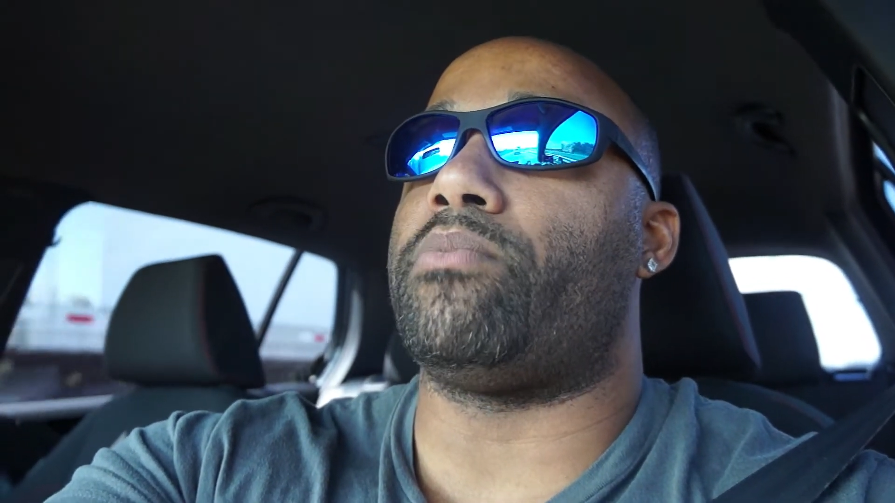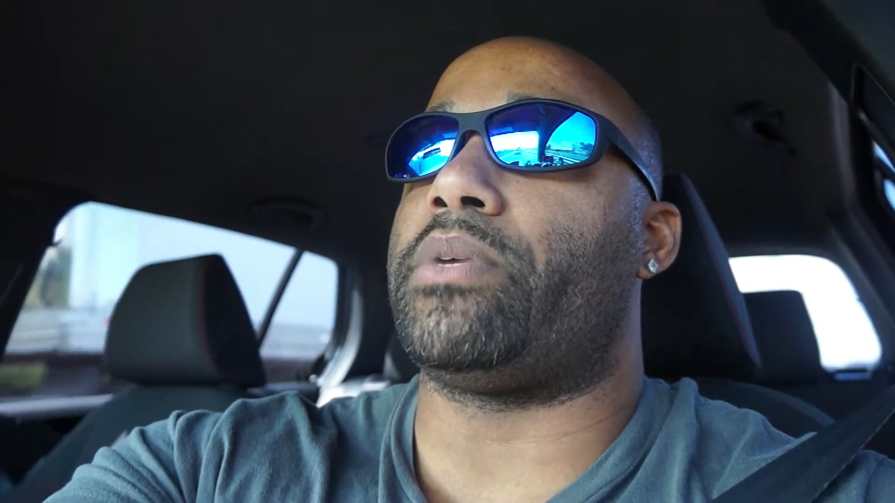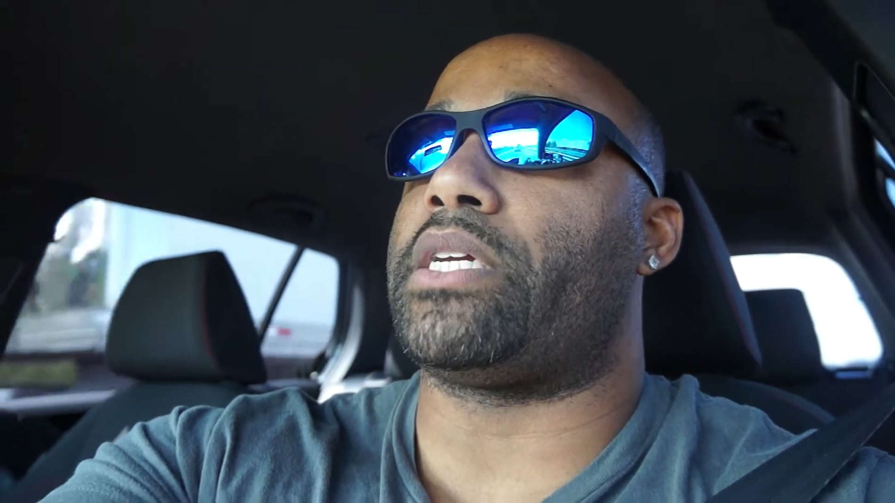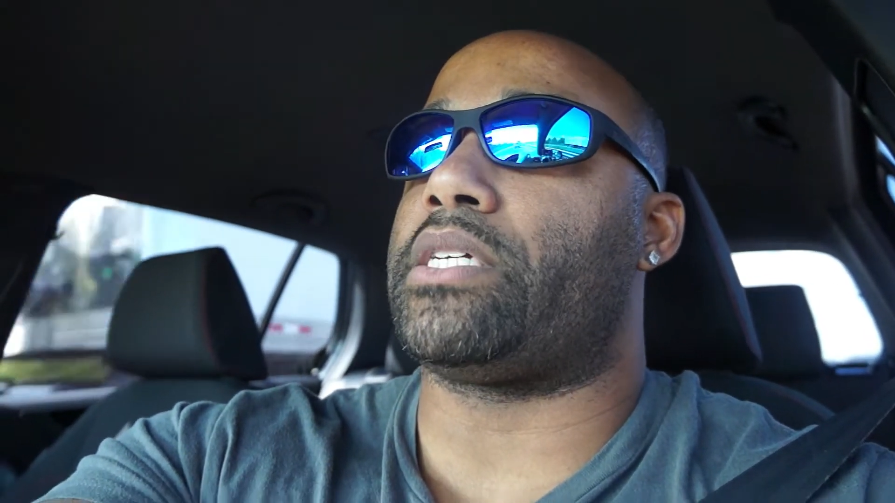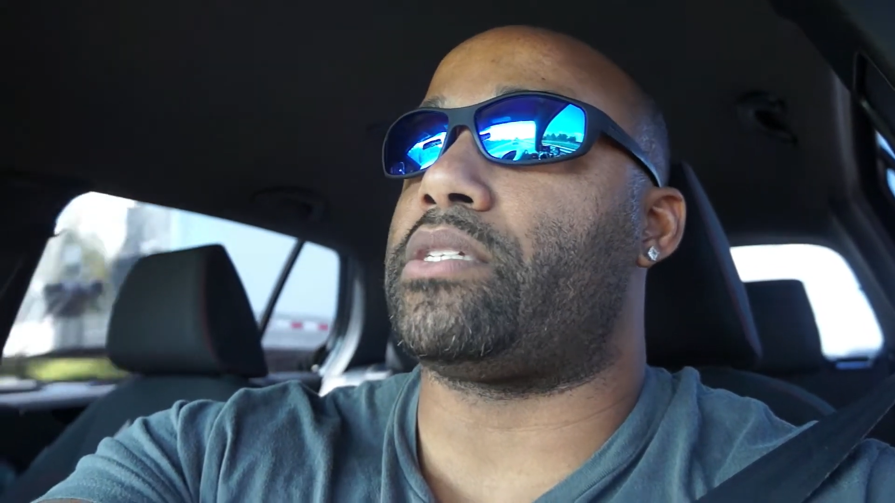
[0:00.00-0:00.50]

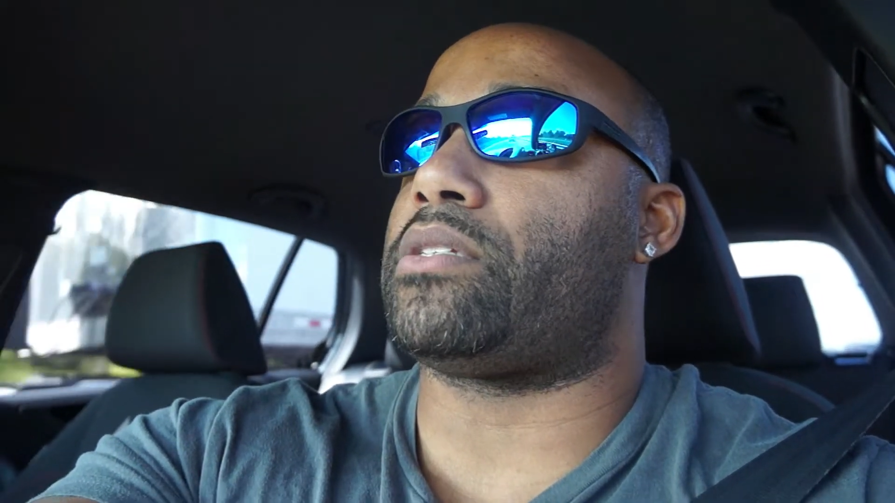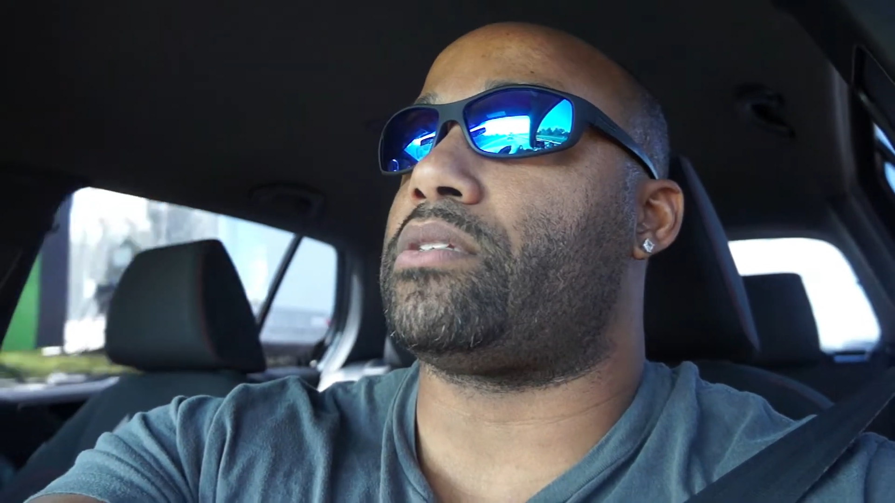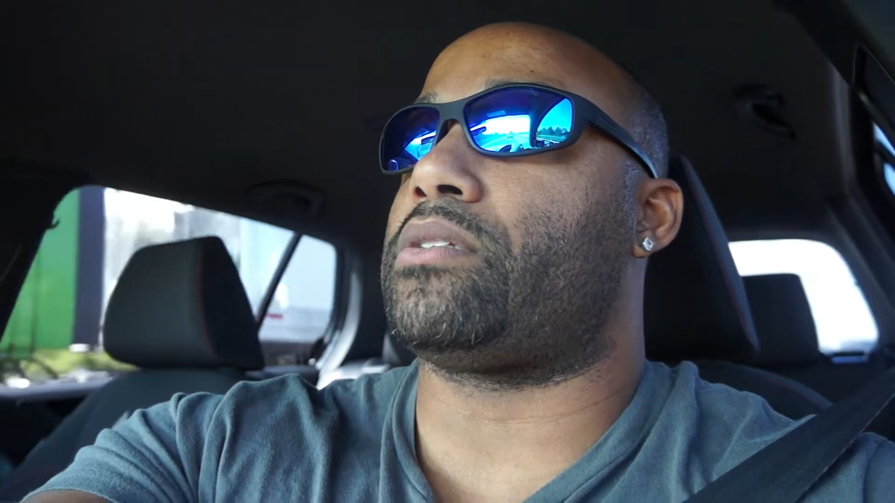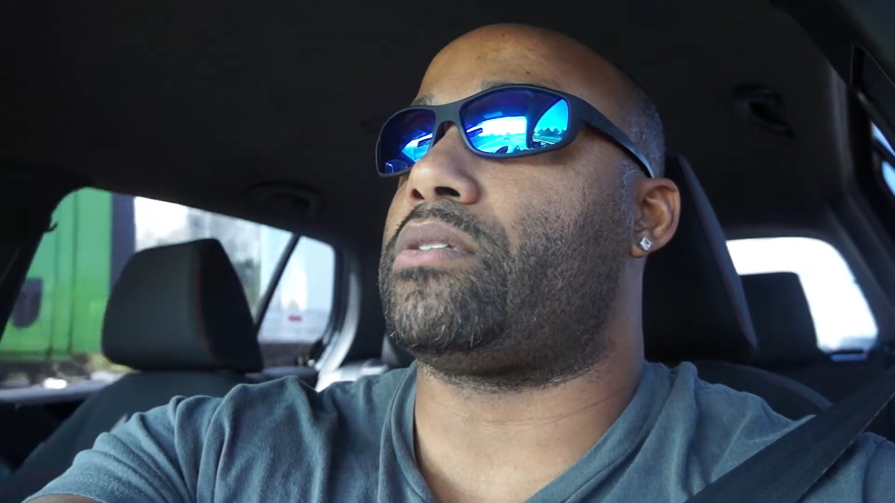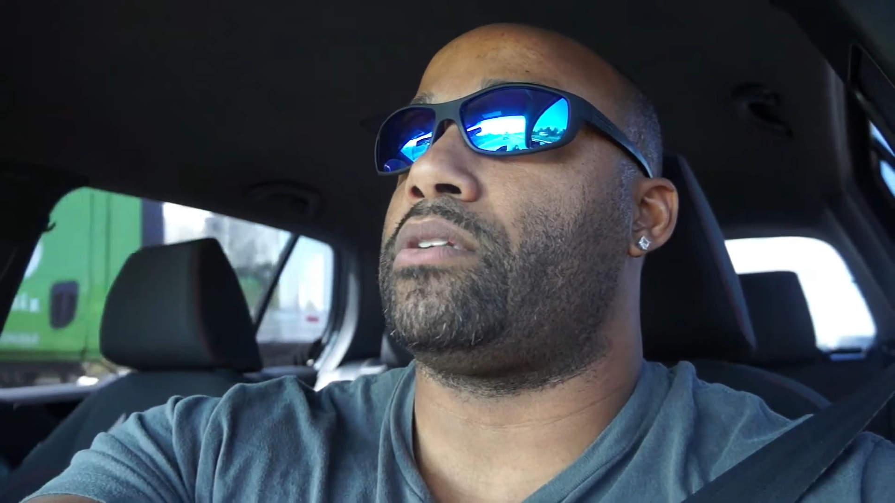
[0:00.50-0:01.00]

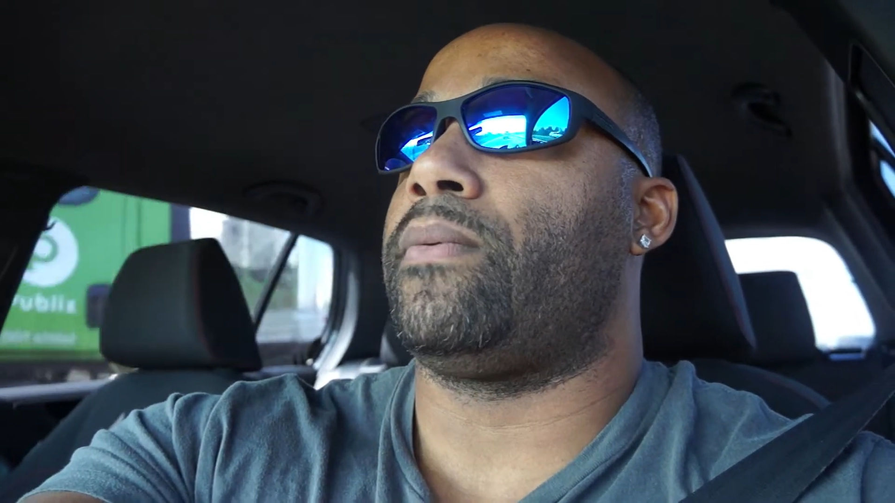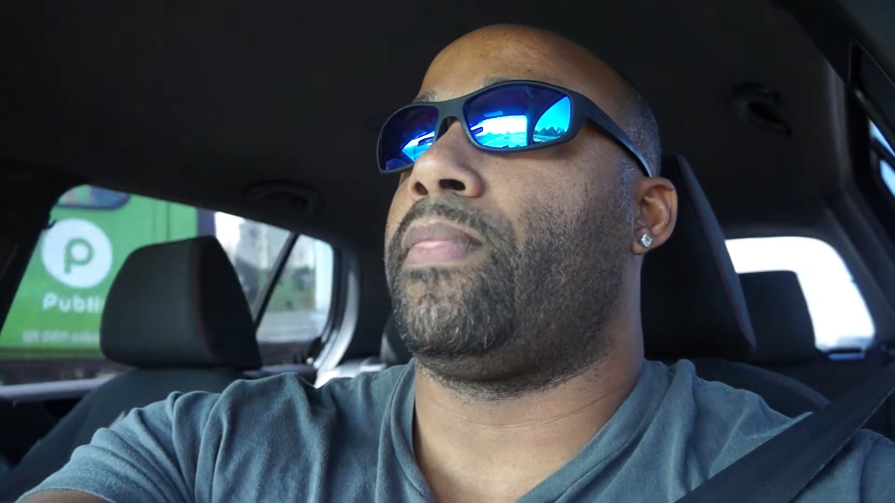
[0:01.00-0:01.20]
because